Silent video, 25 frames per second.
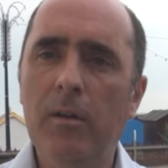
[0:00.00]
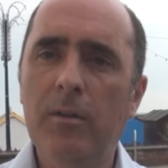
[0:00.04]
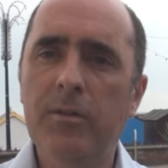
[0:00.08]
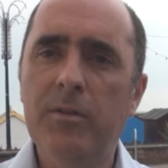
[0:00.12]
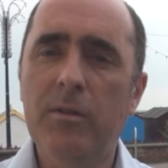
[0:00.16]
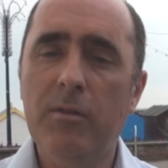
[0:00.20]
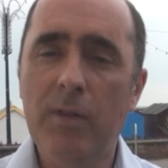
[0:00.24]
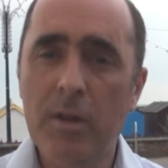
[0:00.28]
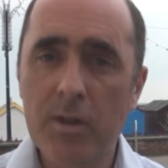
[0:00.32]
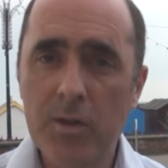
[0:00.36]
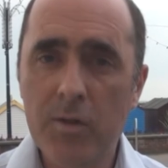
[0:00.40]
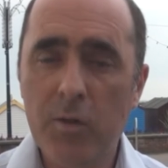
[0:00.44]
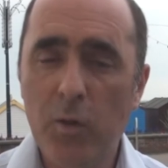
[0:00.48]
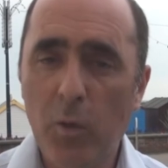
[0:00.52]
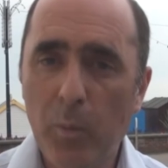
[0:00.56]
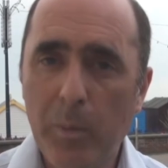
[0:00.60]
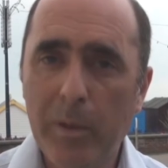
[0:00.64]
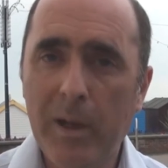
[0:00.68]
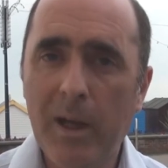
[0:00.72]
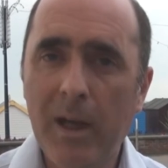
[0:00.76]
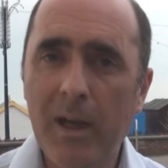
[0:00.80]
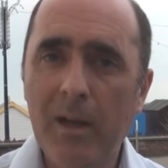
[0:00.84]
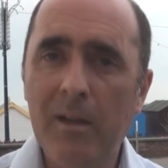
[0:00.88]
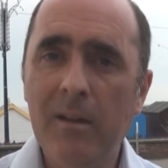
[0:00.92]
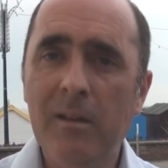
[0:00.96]
terrestrial
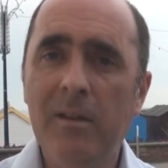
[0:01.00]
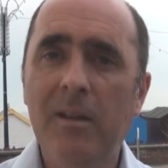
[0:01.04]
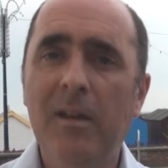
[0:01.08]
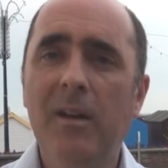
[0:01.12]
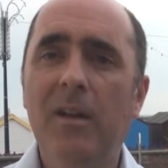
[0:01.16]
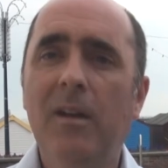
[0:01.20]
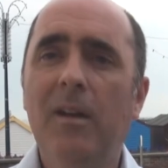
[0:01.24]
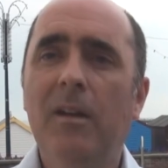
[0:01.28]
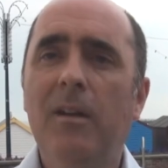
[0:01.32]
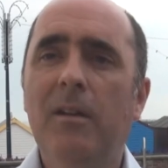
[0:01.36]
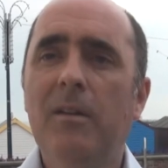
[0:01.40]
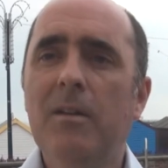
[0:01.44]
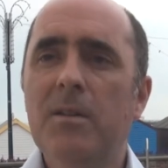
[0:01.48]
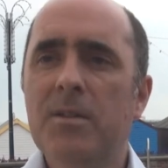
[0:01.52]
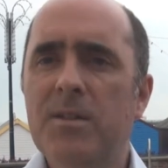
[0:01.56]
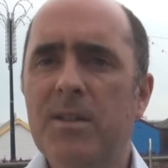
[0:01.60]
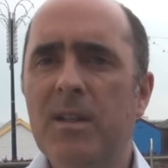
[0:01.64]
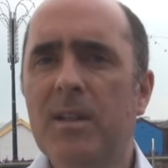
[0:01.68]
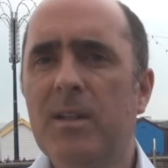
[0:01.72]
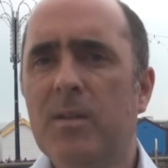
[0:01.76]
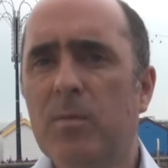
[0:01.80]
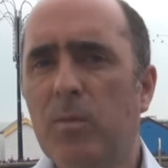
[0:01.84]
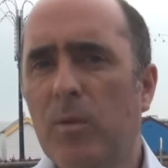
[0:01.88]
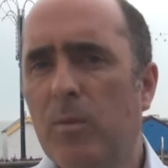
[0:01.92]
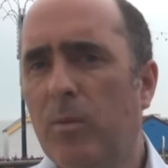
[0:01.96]
plan that
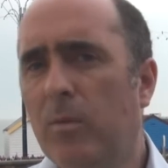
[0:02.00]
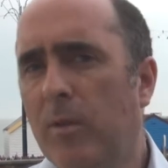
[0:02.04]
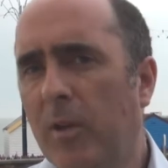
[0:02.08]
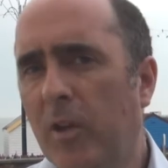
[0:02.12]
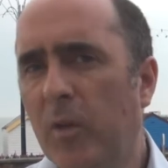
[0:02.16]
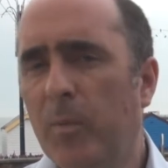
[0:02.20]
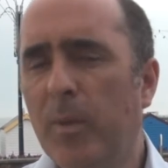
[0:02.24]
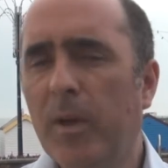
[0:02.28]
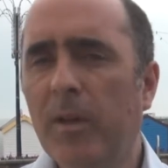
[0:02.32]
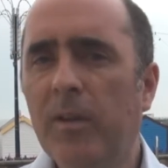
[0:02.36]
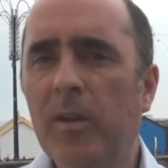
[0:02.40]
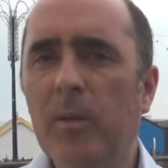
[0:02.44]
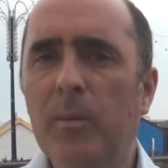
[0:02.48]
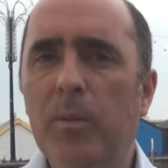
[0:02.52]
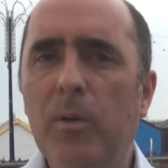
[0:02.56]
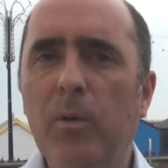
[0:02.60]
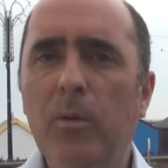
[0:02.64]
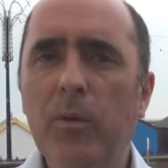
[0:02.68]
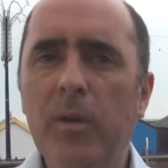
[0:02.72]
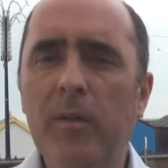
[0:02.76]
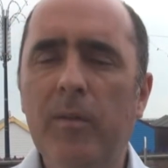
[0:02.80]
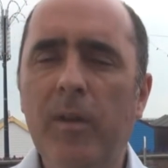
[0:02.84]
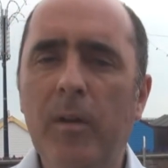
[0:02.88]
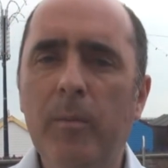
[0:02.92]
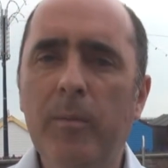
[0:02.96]
says, well, we're expecting
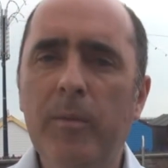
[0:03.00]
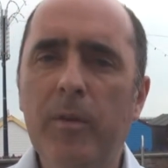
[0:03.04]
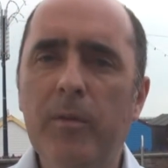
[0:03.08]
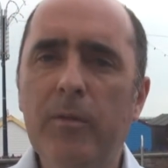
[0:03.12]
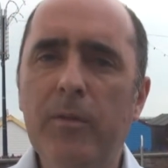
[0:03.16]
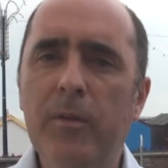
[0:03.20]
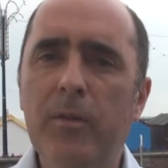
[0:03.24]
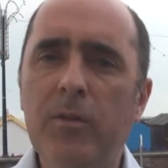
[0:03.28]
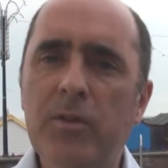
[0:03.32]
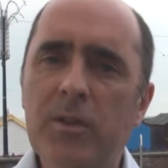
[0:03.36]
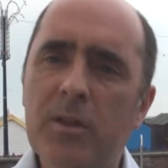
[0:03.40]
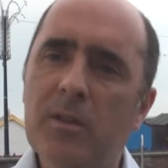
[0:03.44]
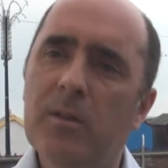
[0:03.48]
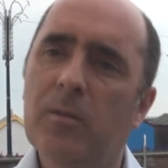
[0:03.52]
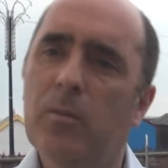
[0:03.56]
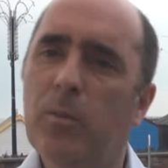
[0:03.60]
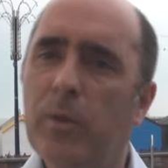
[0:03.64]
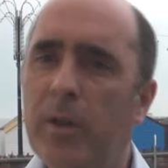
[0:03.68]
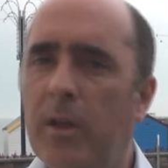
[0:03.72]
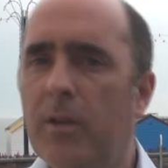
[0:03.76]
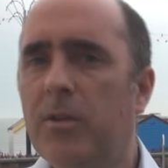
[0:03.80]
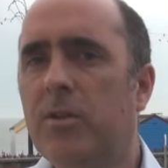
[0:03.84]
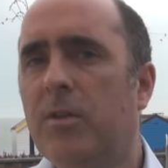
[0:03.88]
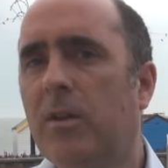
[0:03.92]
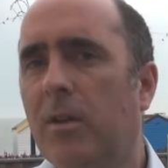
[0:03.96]
port development in the future?
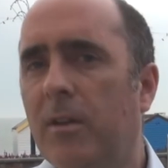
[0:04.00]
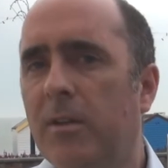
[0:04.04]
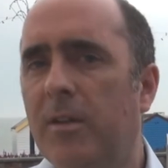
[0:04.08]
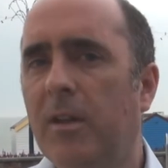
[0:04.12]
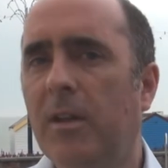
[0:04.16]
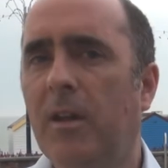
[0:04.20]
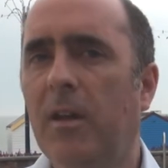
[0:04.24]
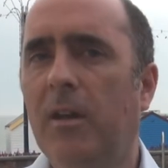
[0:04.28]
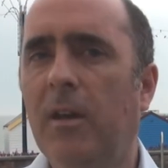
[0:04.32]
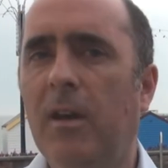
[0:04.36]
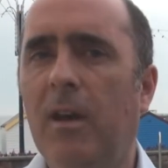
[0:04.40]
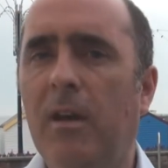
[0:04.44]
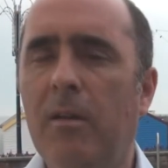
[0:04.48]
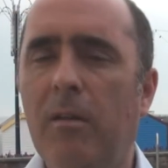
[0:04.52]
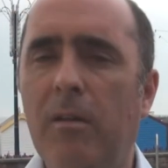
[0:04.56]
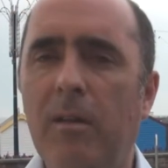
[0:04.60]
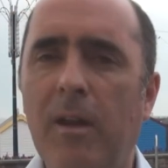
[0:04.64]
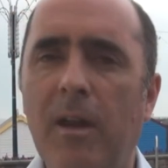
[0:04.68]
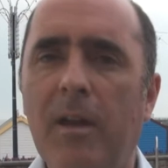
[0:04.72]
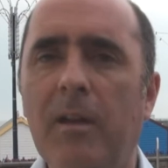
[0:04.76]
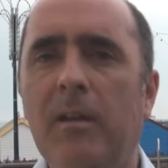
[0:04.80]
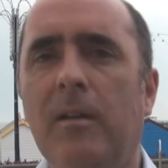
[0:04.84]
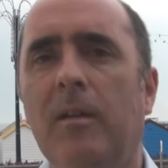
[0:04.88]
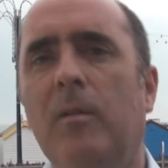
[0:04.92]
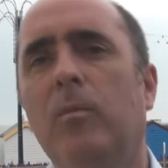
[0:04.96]
We can try and take account of
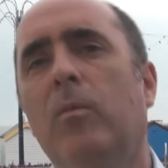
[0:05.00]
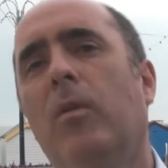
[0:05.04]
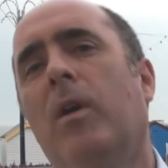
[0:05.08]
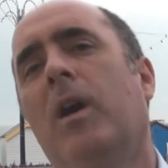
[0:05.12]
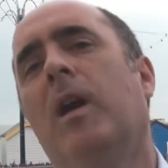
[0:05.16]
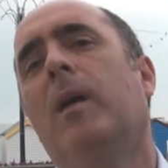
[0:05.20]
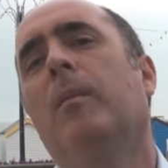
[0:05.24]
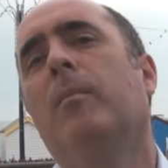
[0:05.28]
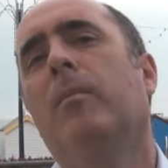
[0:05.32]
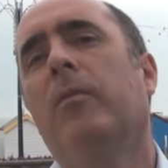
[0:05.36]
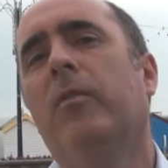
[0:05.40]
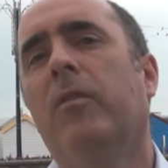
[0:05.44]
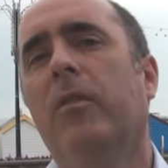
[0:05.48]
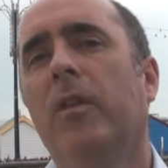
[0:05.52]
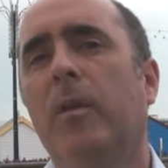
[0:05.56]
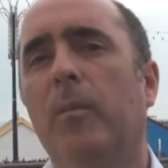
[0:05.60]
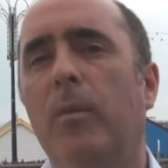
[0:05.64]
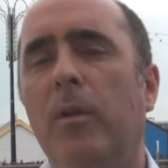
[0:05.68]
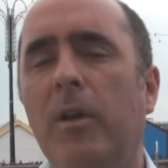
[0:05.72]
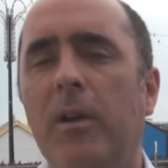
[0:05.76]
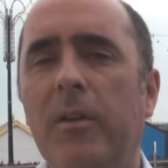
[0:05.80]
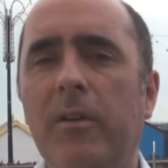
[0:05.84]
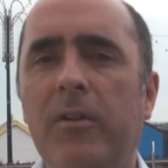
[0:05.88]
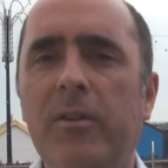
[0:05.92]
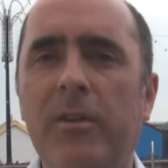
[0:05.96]
that and what happens on the
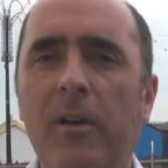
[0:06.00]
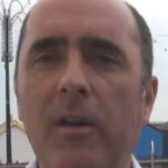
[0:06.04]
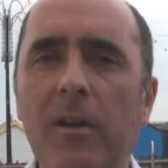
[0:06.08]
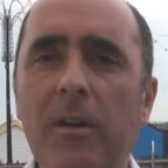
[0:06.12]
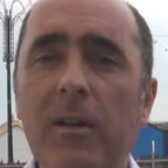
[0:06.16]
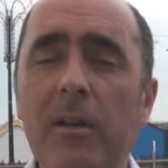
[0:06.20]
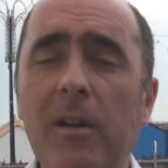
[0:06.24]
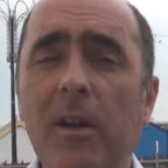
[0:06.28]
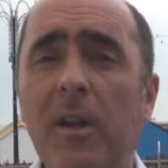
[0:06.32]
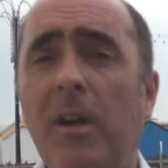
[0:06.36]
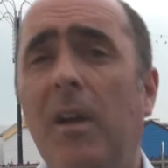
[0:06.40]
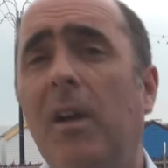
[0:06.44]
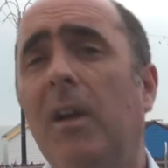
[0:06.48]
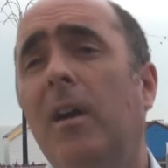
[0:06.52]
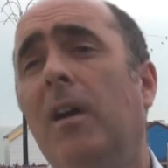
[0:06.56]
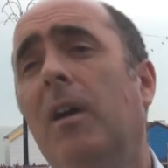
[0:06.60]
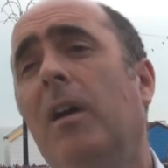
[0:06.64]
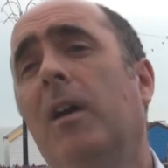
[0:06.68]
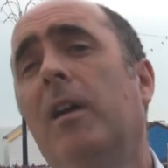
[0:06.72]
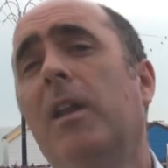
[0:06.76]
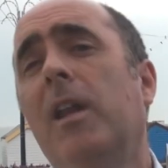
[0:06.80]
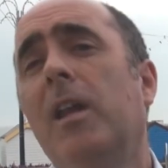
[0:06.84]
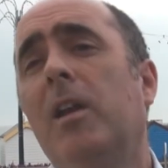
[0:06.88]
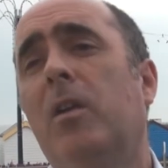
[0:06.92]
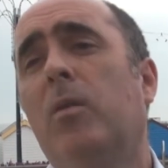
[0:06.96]
marine side.
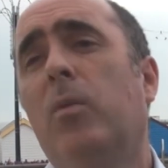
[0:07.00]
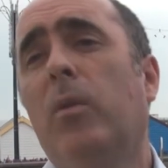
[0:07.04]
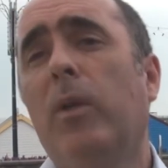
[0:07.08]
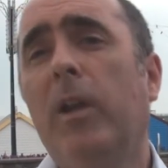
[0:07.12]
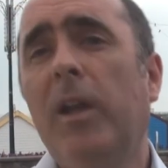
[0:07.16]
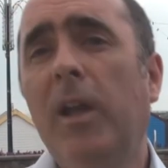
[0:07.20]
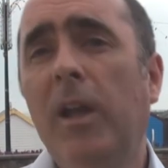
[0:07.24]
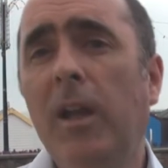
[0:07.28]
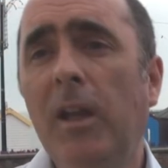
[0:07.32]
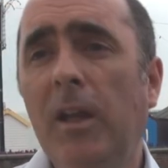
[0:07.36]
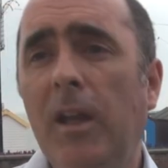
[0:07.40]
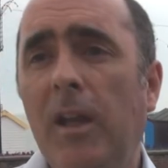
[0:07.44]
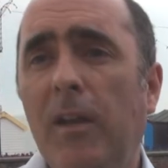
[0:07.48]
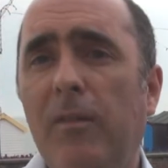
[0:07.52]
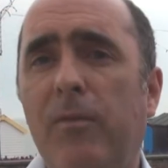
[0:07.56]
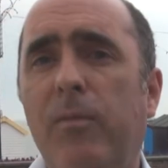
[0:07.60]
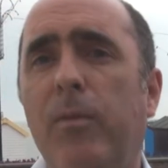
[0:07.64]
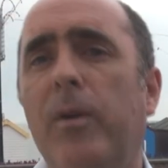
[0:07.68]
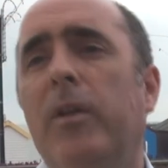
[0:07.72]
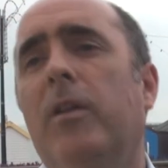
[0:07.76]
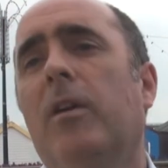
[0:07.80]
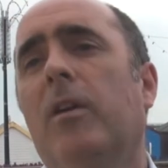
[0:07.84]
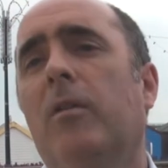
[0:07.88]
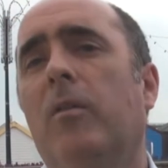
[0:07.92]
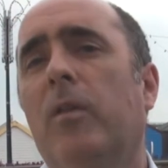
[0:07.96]
And equally,
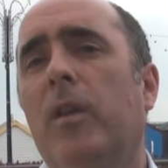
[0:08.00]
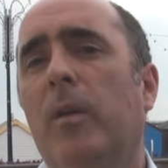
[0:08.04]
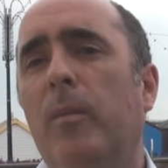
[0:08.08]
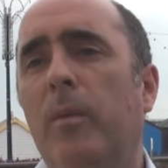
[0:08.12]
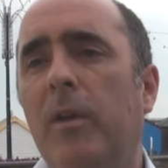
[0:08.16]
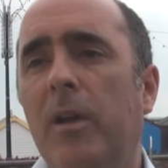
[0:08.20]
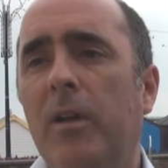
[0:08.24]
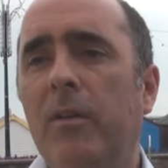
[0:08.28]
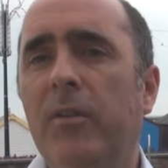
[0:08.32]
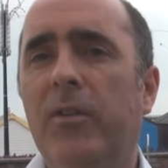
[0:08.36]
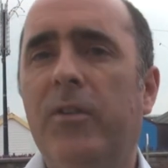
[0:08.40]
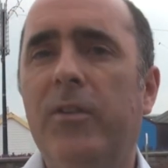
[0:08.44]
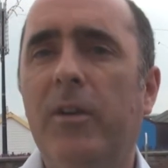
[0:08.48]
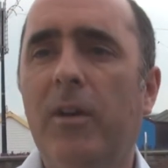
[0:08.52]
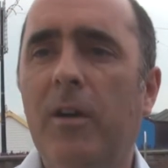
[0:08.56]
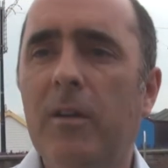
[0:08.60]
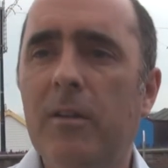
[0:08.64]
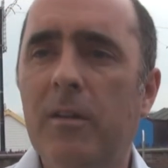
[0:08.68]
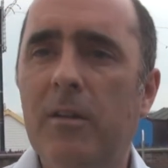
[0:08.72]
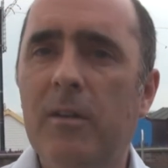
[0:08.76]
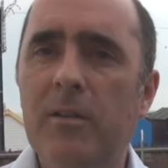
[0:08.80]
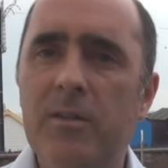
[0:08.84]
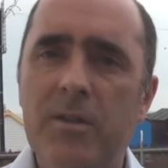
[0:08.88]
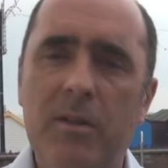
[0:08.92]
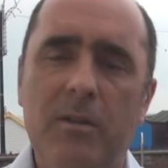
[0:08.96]
if we know on the marine
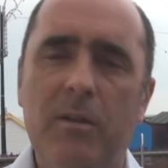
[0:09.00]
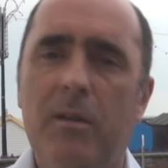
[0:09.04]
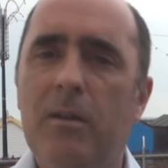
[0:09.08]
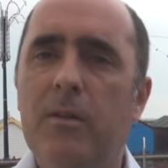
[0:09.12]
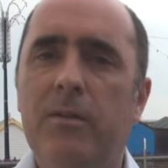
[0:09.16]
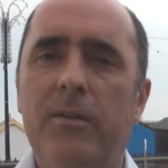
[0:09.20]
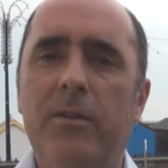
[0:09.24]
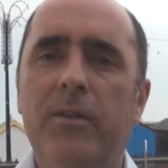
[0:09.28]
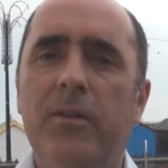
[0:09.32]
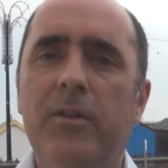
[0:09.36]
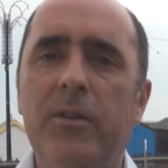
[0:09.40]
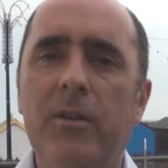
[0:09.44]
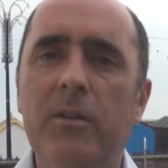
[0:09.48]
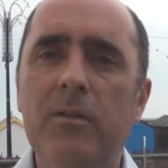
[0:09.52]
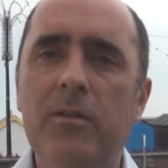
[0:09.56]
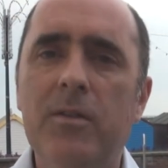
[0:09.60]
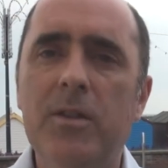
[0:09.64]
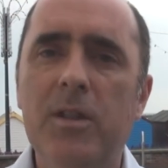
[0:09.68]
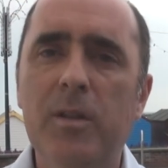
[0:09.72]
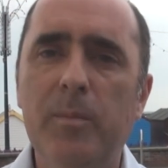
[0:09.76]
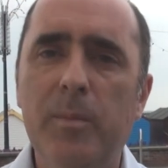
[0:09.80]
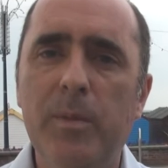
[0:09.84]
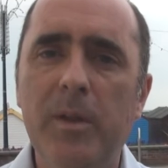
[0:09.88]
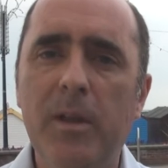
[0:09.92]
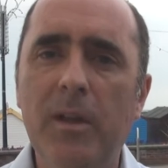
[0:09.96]
side that there's a growth in certain
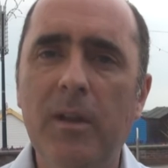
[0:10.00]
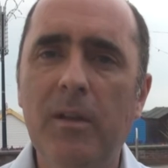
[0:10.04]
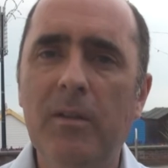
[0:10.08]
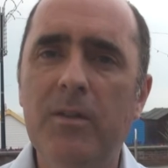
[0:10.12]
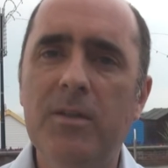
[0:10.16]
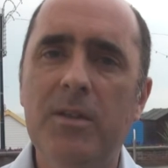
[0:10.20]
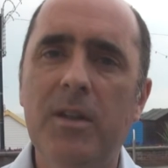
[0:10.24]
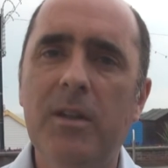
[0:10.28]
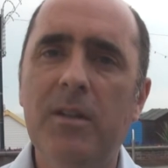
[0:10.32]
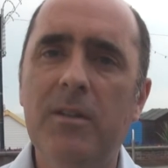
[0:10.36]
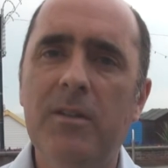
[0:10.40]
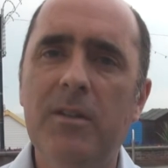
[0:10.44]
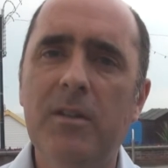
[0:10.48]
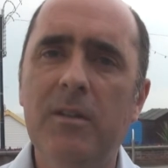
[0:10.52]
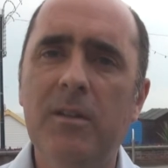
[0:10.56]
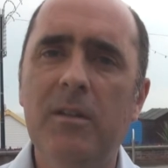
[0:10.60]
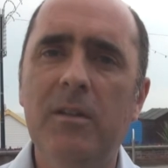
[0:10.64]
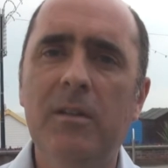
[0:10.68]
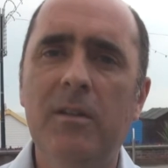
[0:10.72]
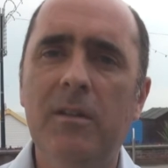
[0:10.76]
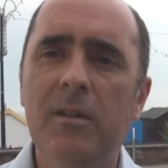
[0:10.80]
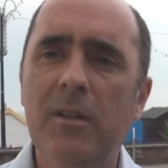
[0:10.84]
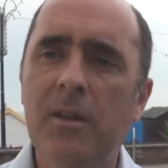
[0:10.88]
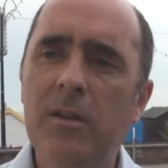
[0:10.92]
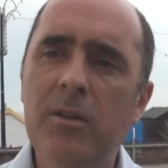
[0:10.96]
shipping
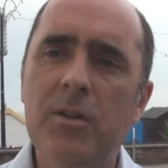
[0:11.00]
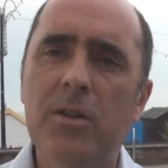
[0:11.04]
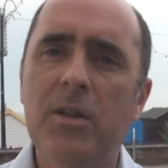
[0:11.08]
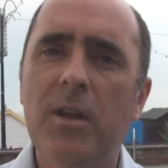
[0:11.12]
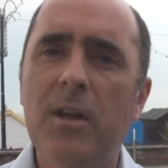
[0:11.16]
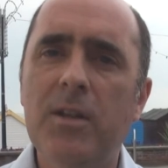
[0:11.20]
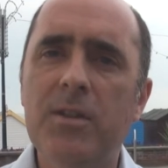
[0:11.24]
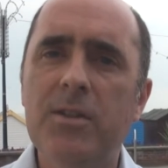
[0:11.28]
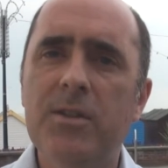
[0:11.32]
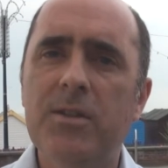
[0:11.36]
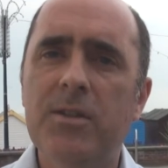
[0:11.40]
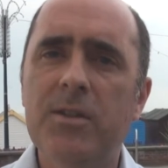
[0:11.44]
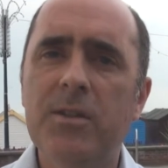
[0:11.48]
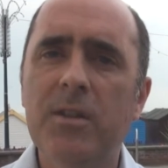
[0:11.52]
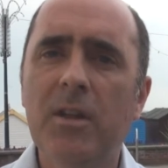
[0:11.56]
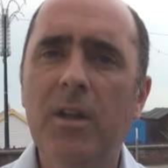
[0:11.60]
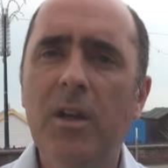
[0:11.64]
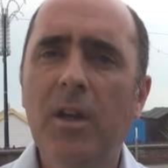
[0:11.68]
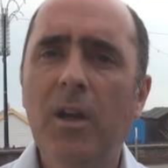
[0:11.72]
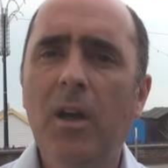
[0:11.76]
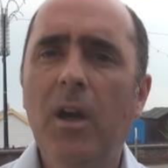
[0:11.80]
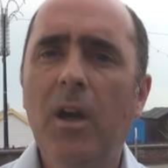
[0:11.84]
sector interests,